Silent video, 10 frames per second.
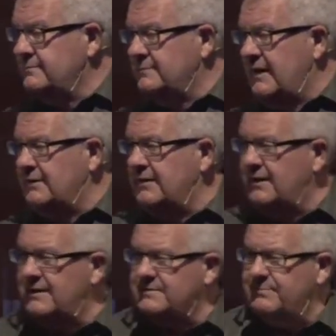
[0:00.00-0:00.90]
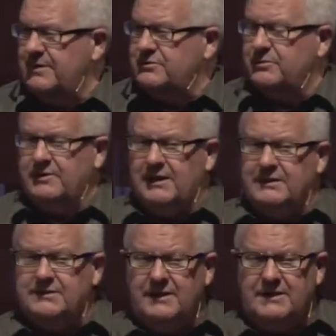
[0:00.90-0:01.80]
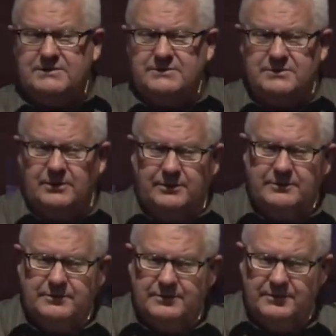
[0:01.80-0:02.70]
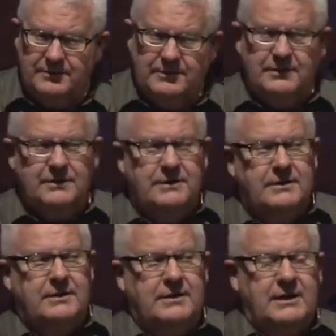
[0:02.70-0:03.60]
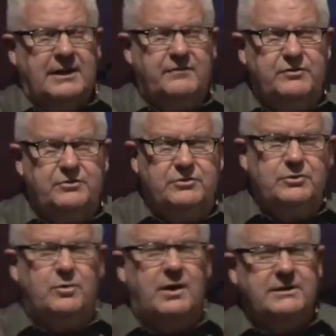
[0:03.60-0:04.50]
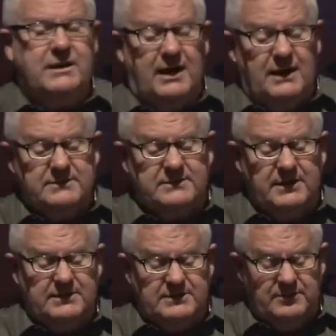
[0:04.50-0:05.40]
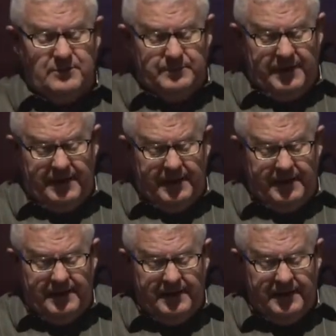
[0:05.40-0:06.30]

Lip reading: Now let's make sure we got the lessons learned. If you do what God says and obey,